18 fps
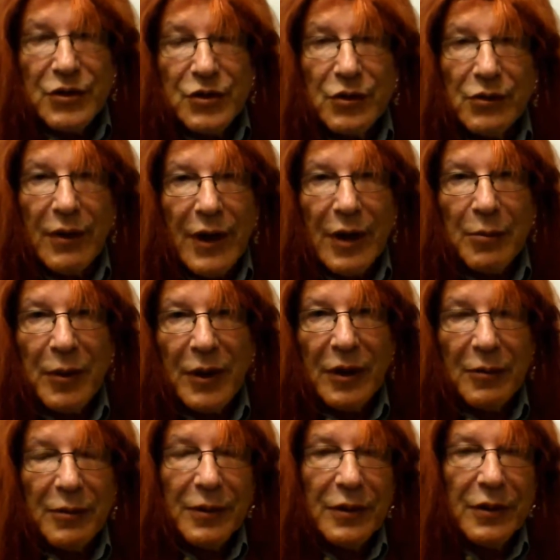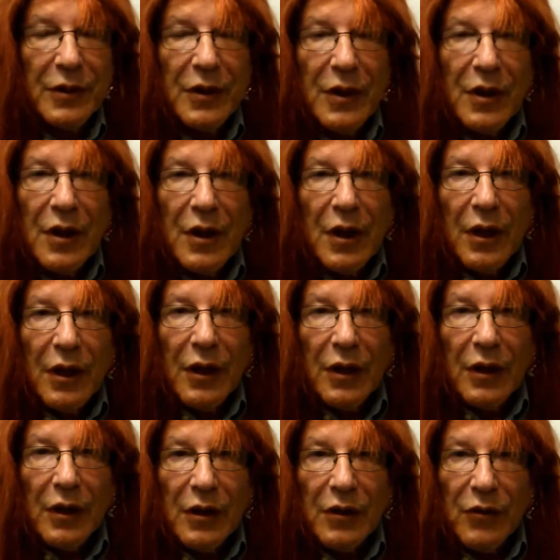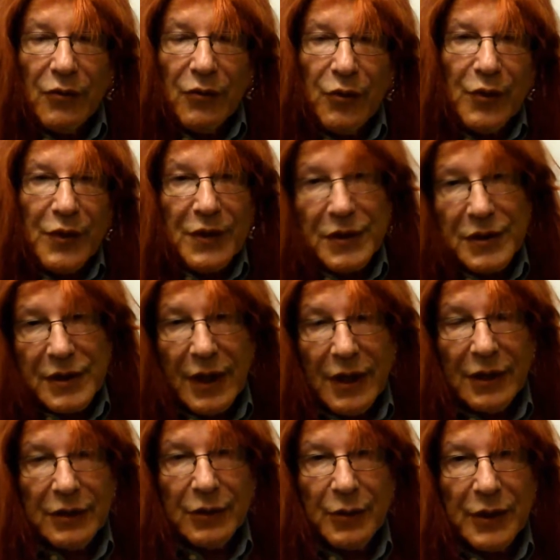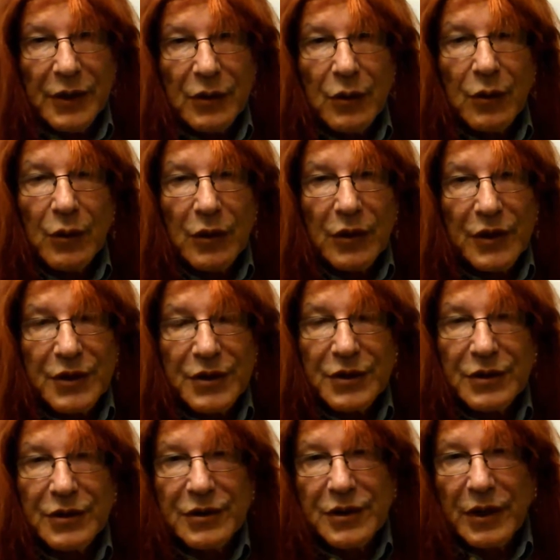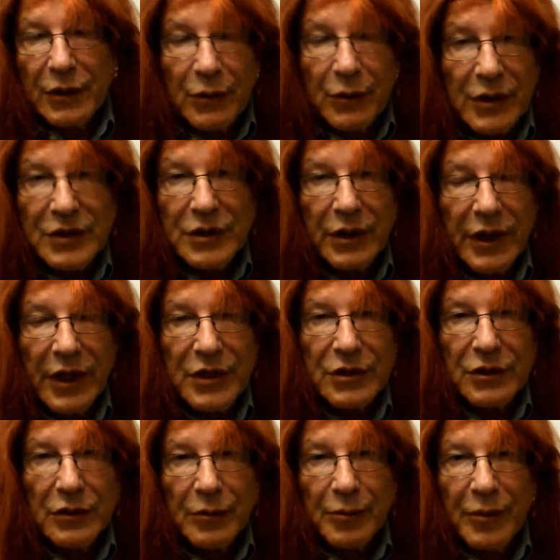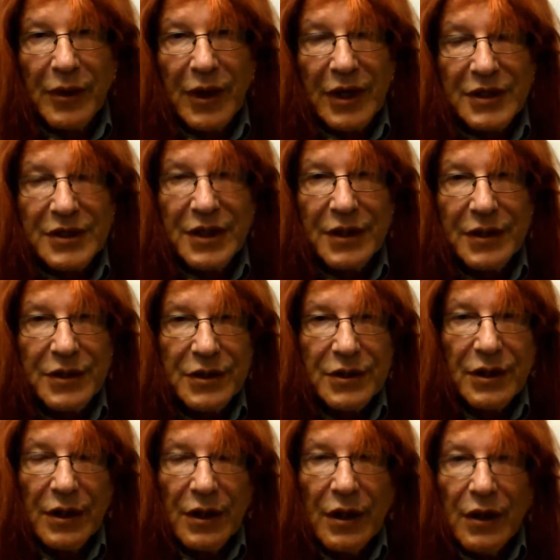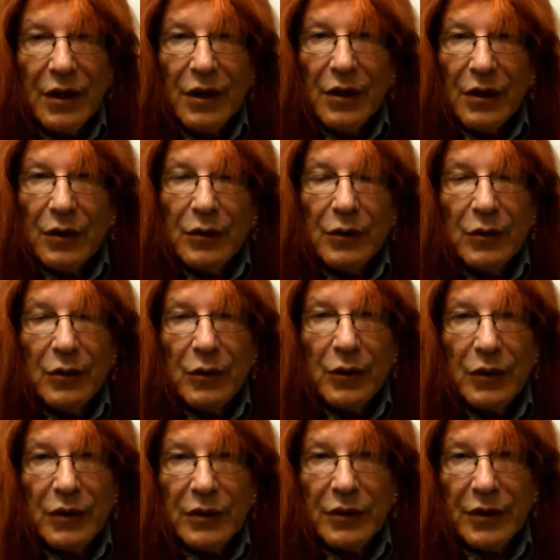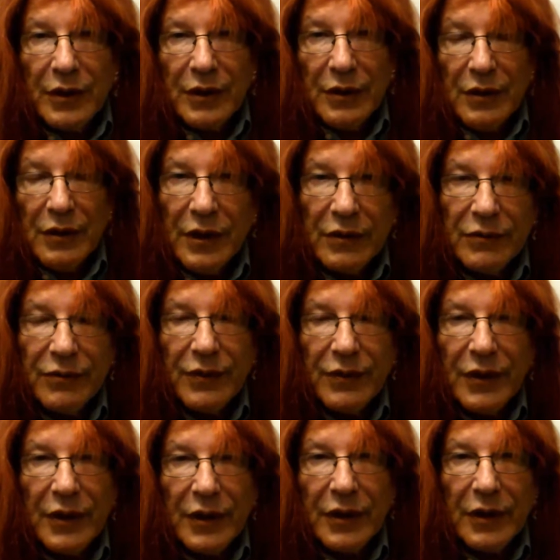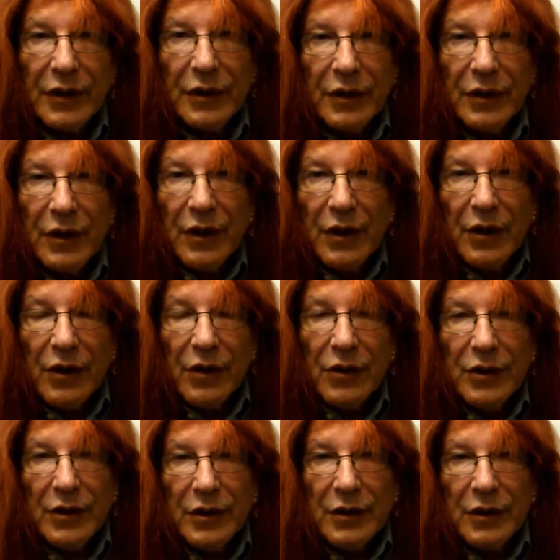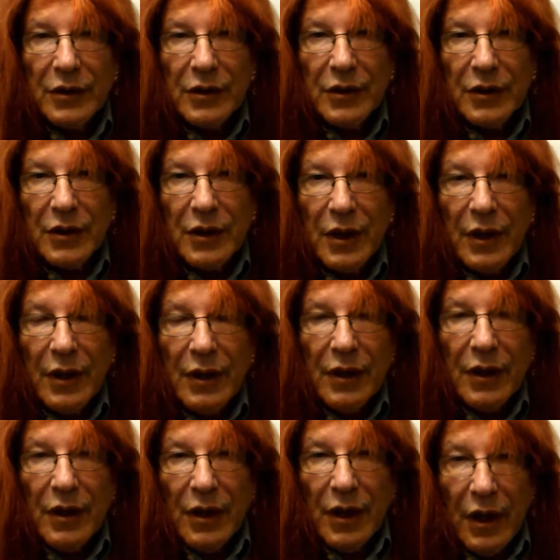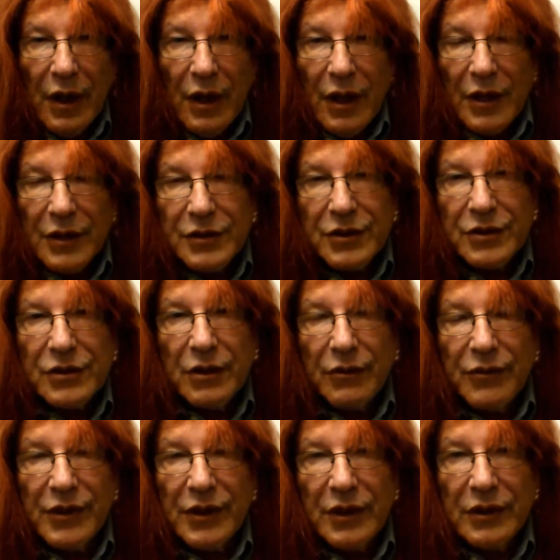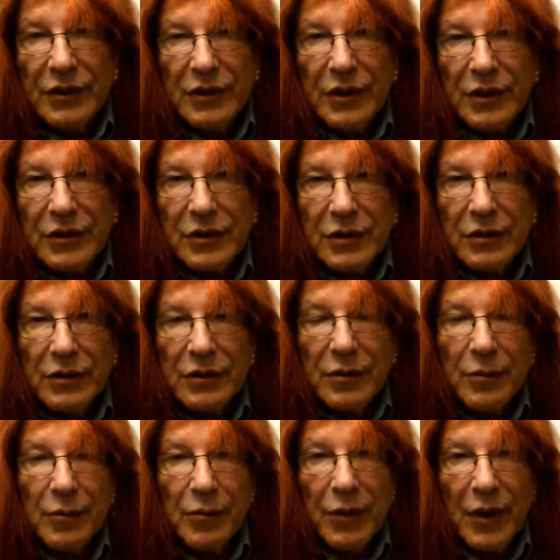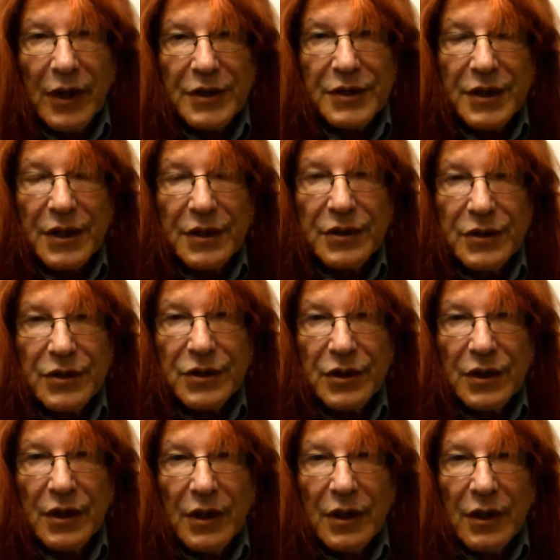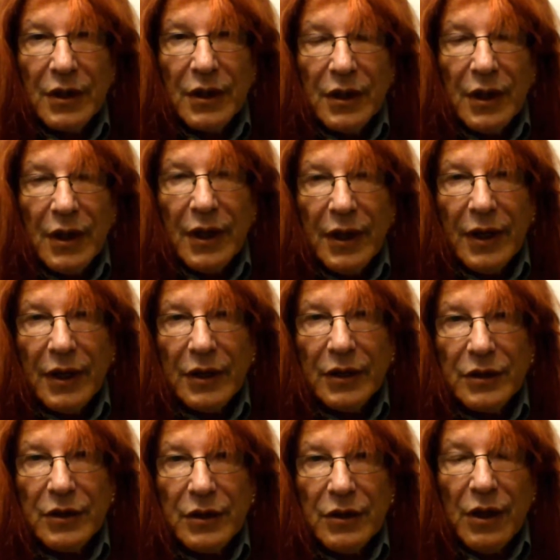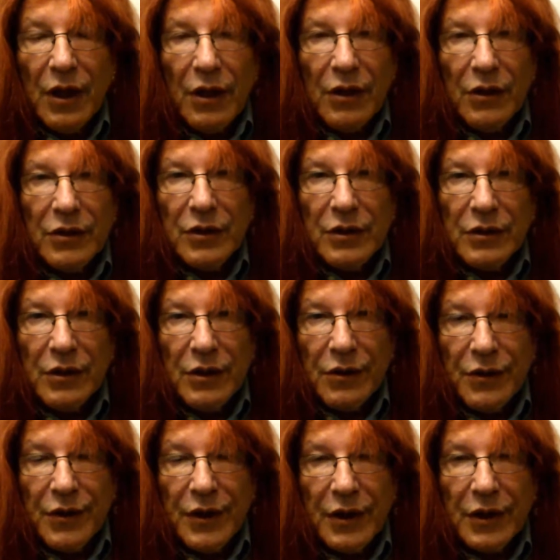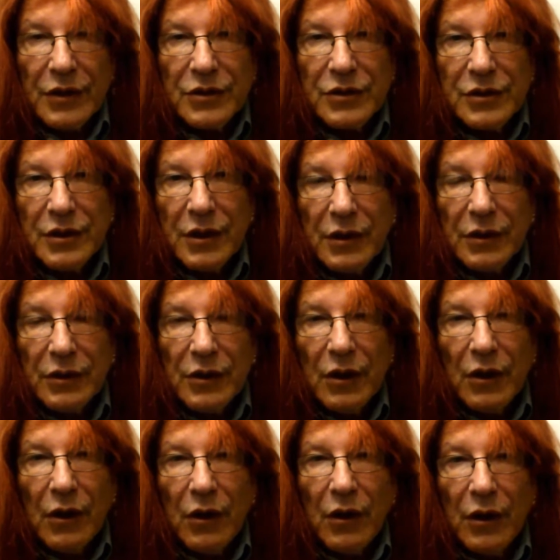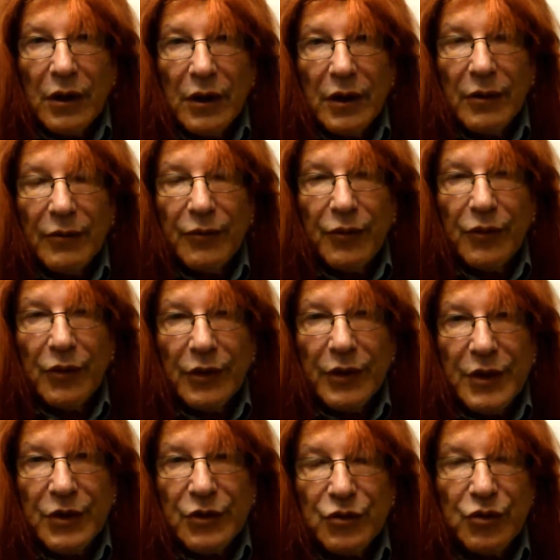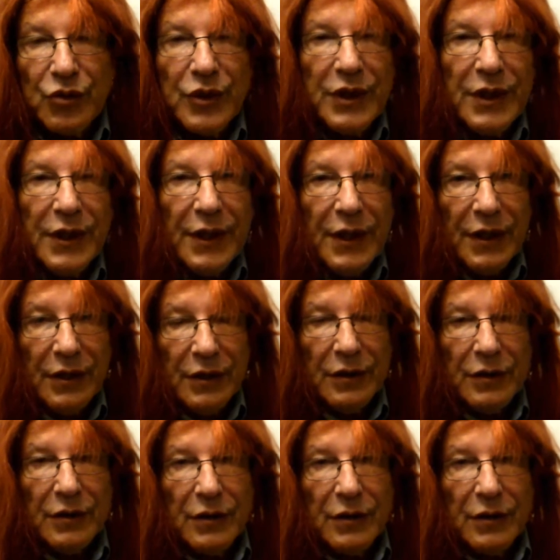The wrap-up for this Halloween course, psychoeducational process on identifying the essence of the addiction process and the things that are helpful in treating it.